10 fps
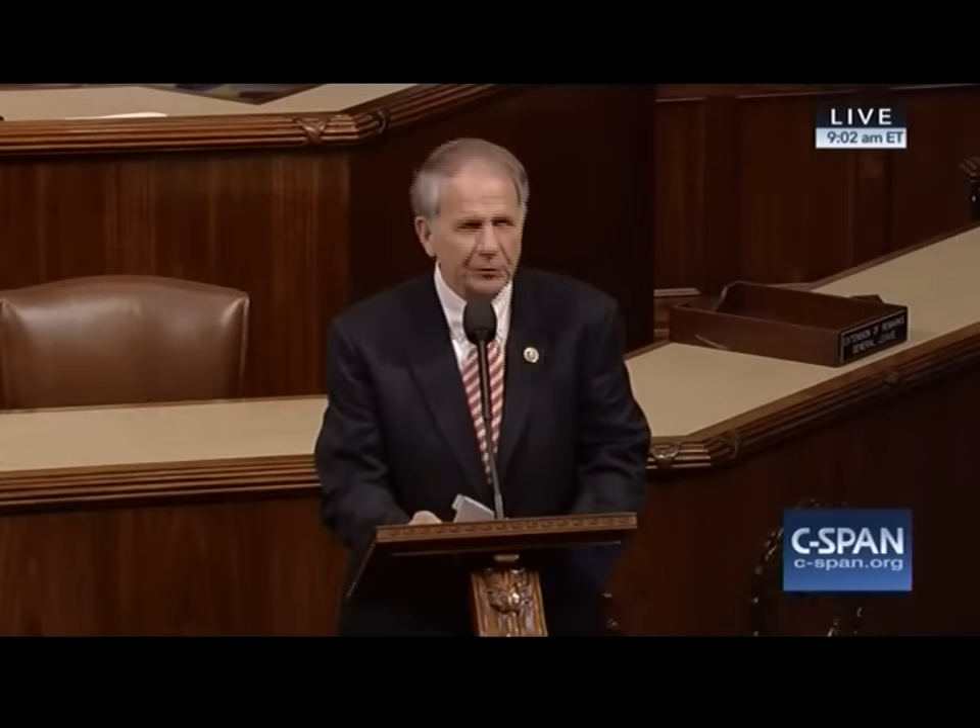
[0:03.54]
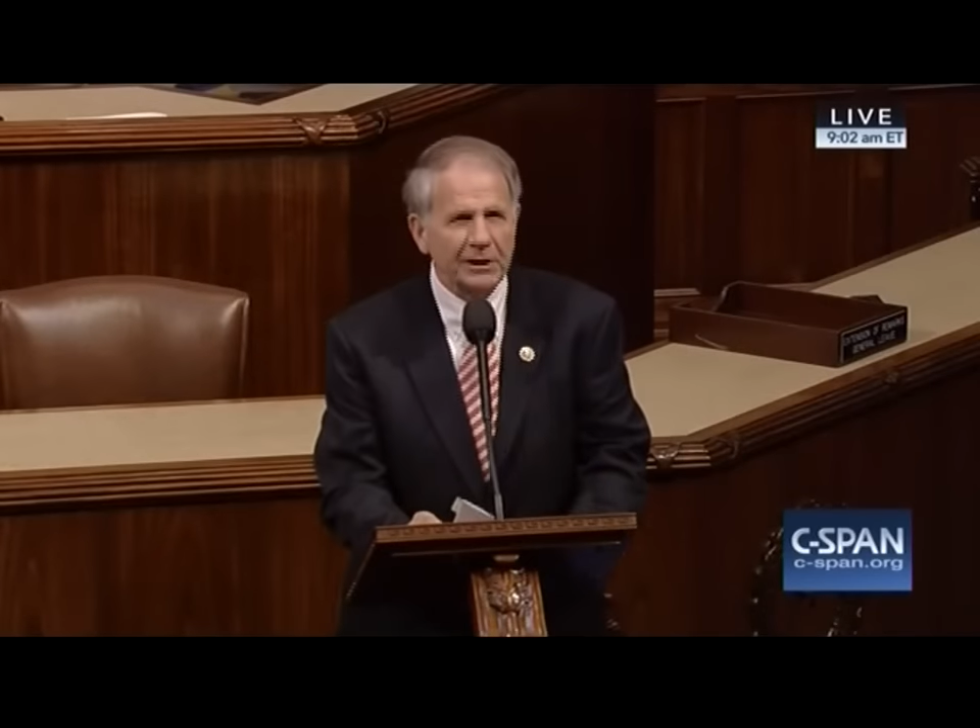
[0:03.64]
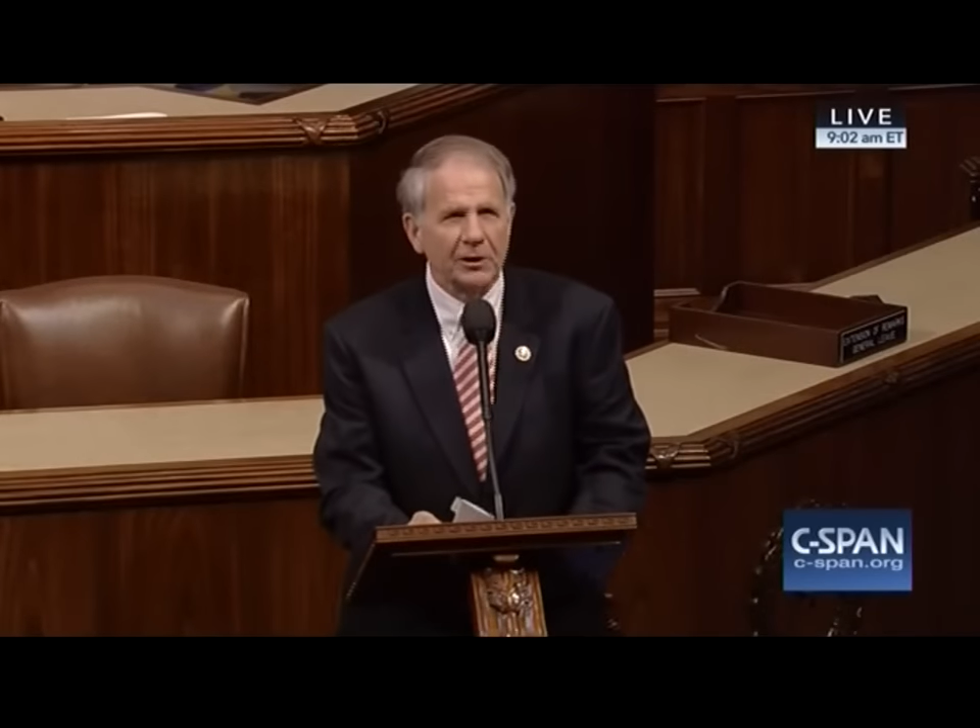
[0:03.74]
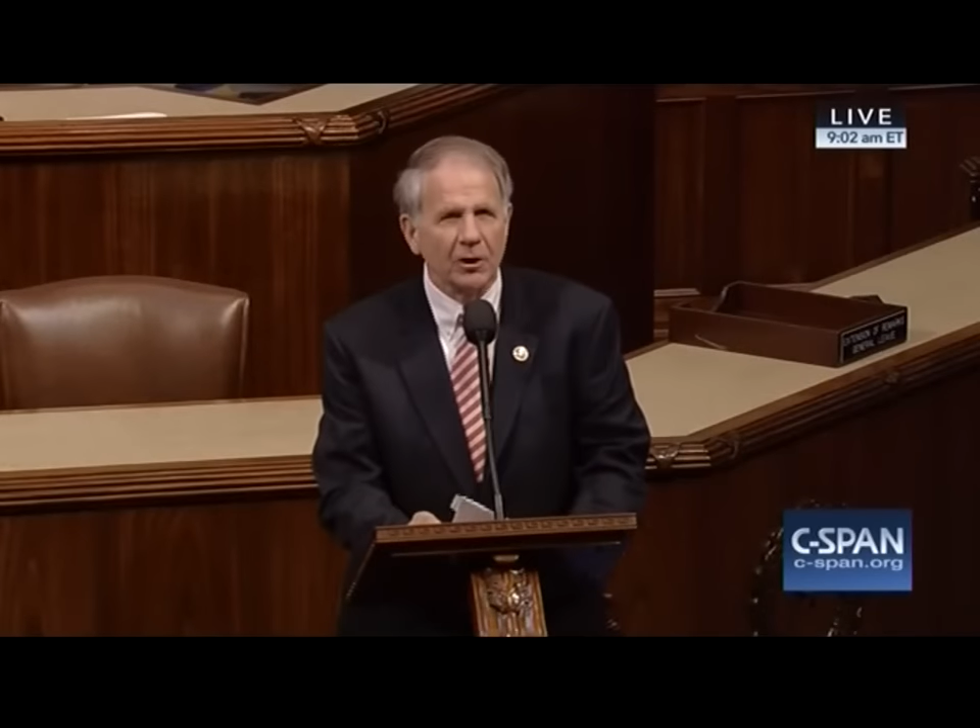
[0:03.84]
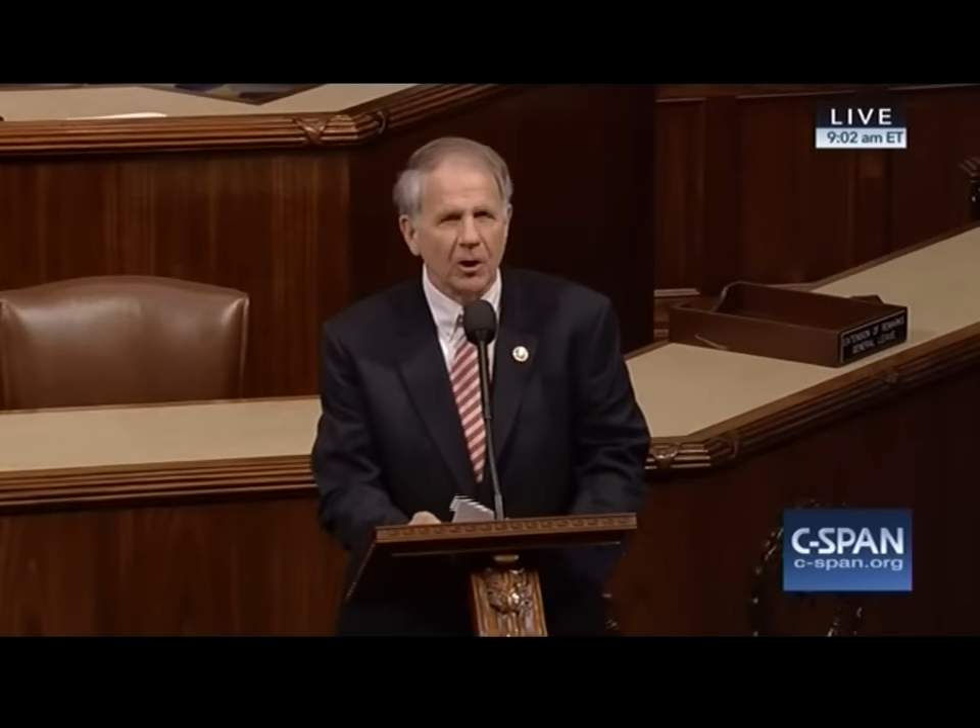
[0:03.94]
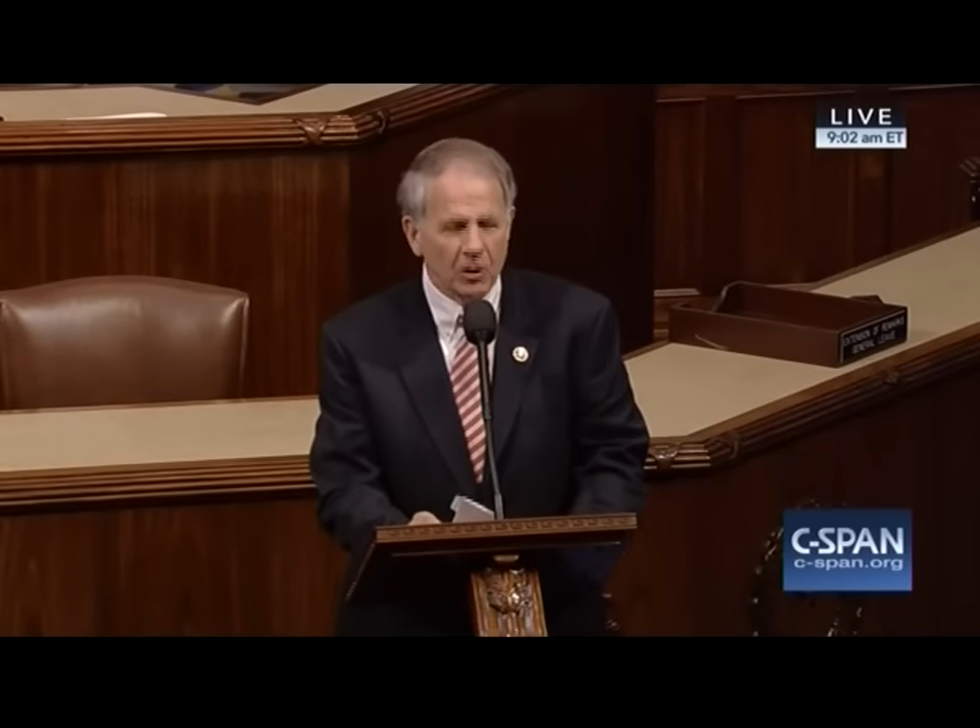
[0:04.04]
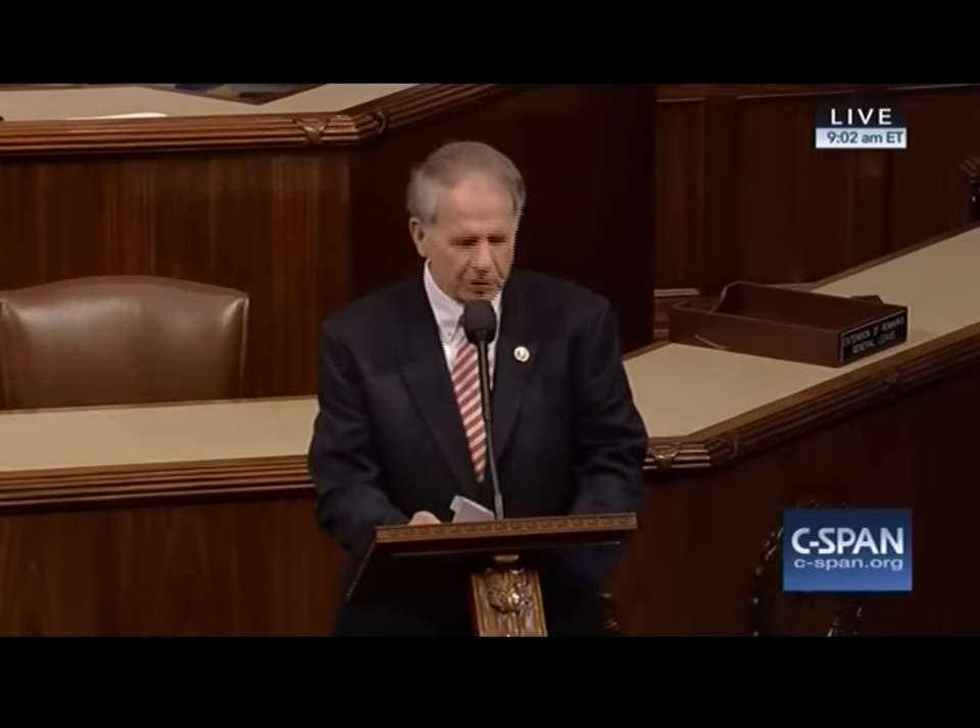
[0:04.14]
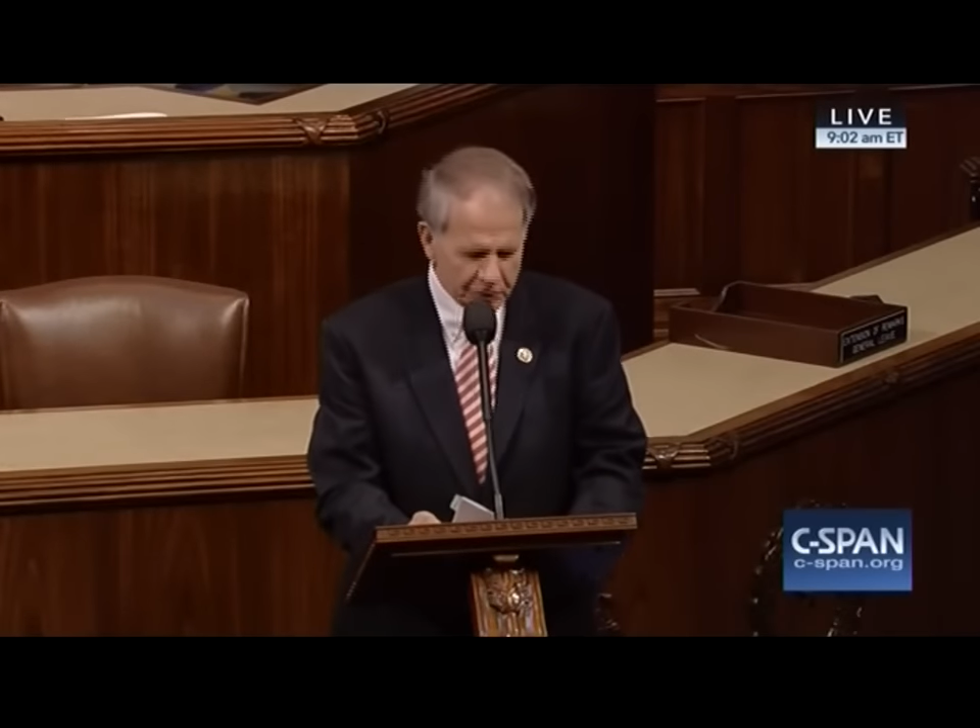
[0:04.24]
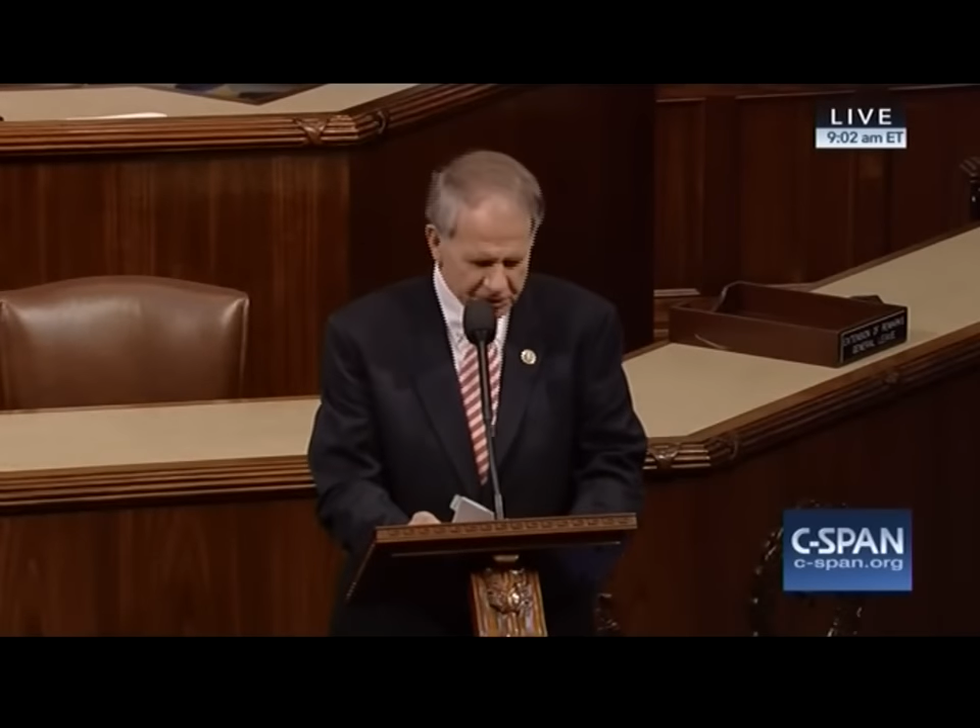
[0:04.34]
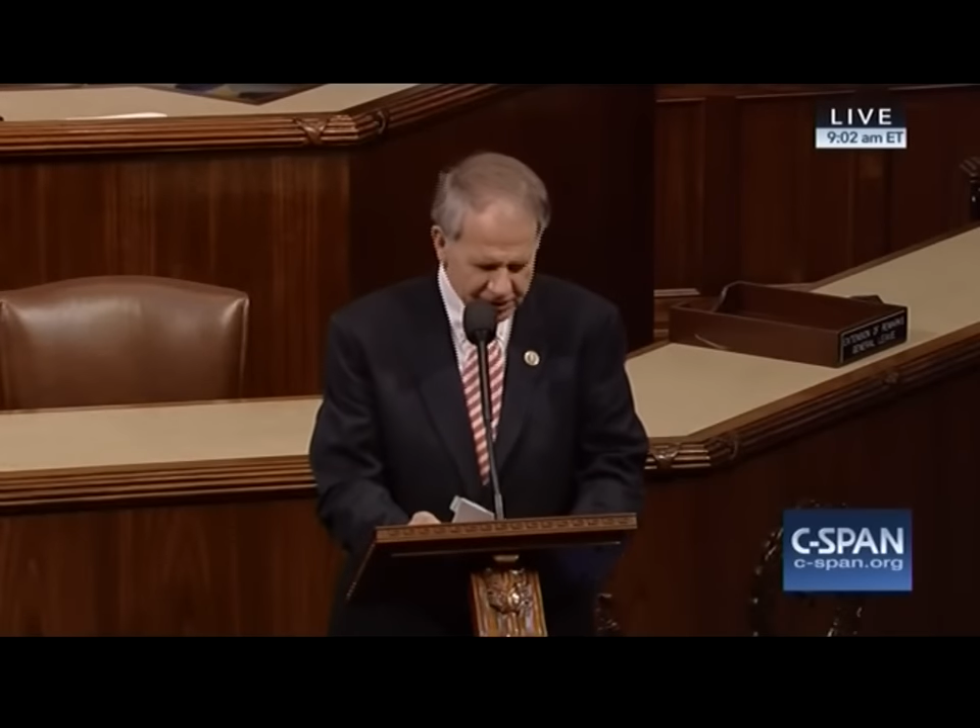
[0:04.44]
year old
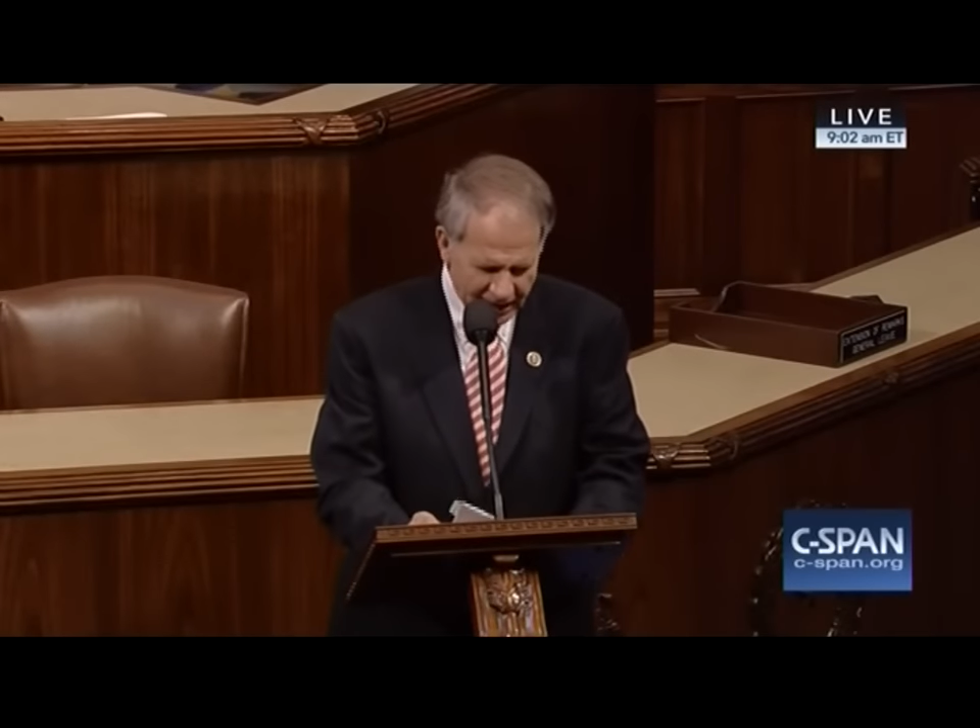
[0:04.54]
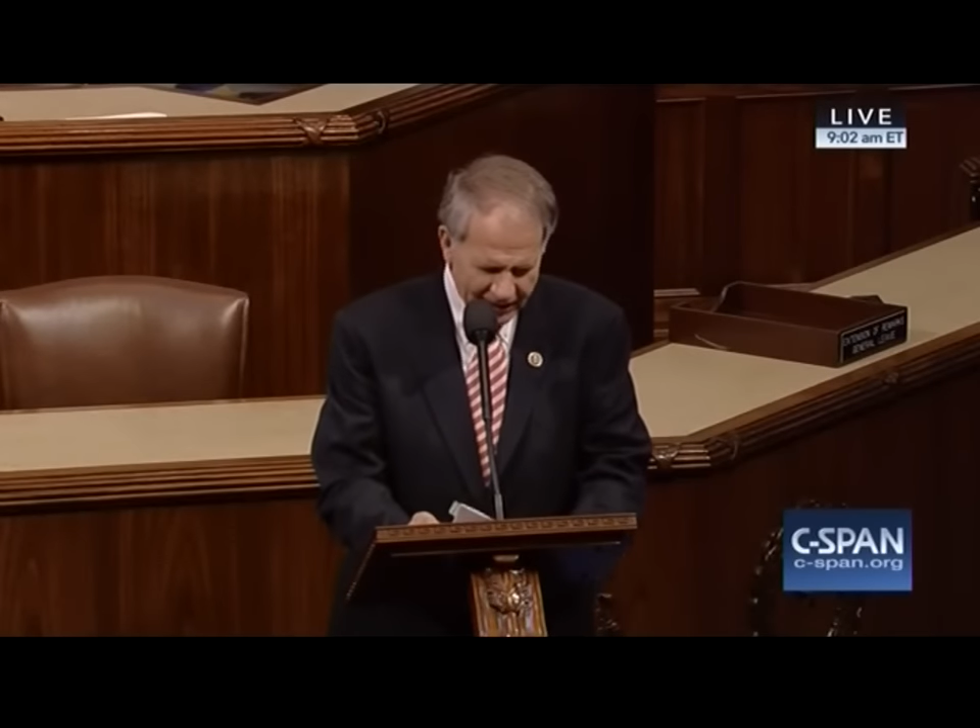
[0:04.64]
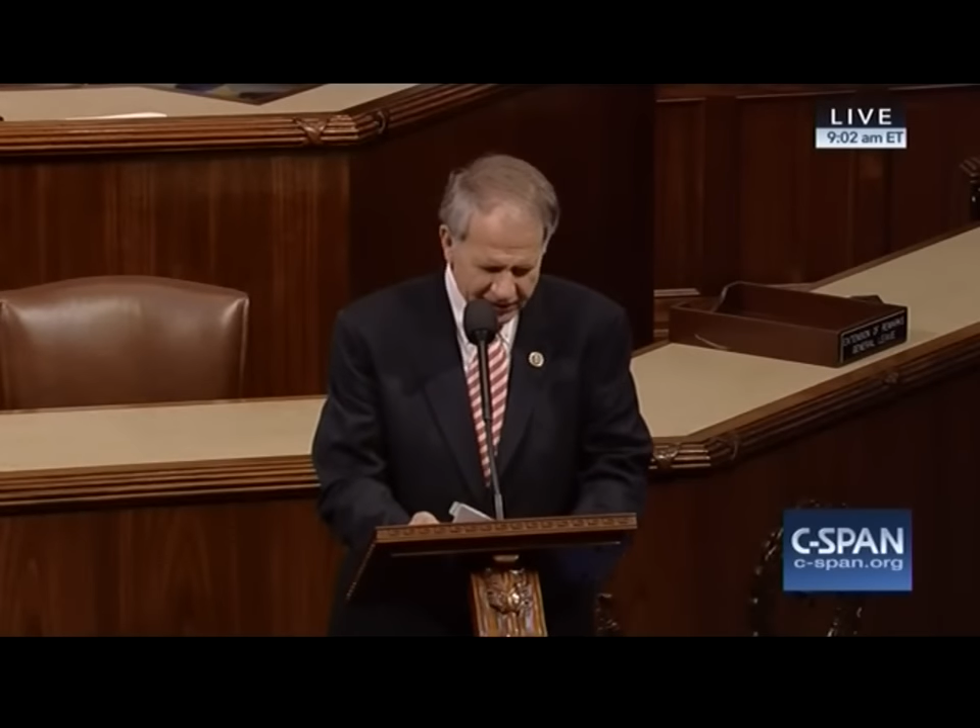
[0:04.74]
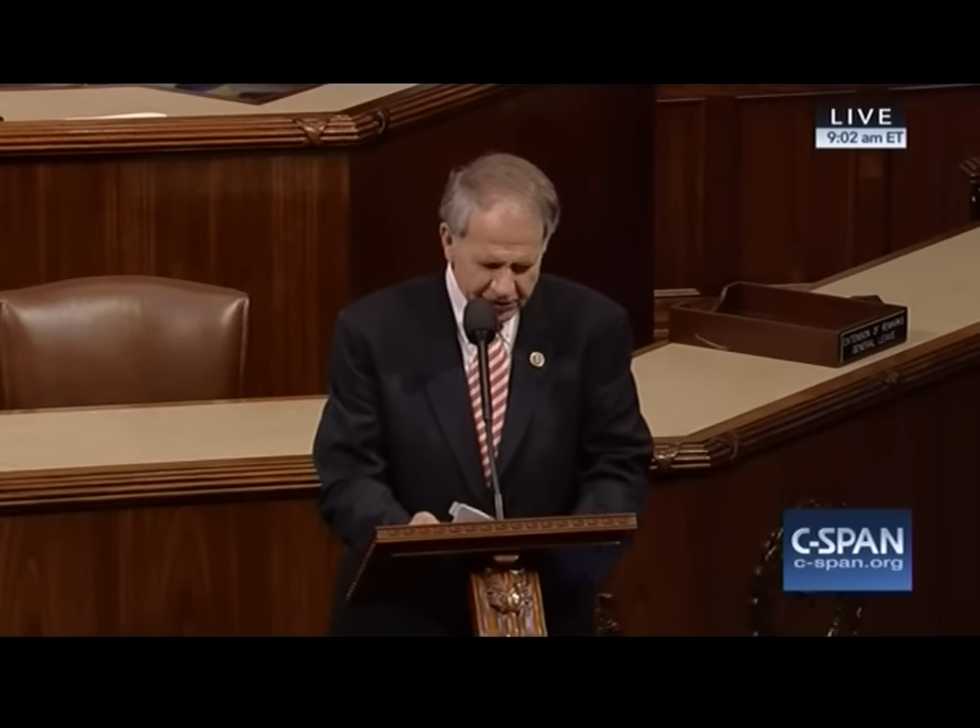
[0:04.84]
who decided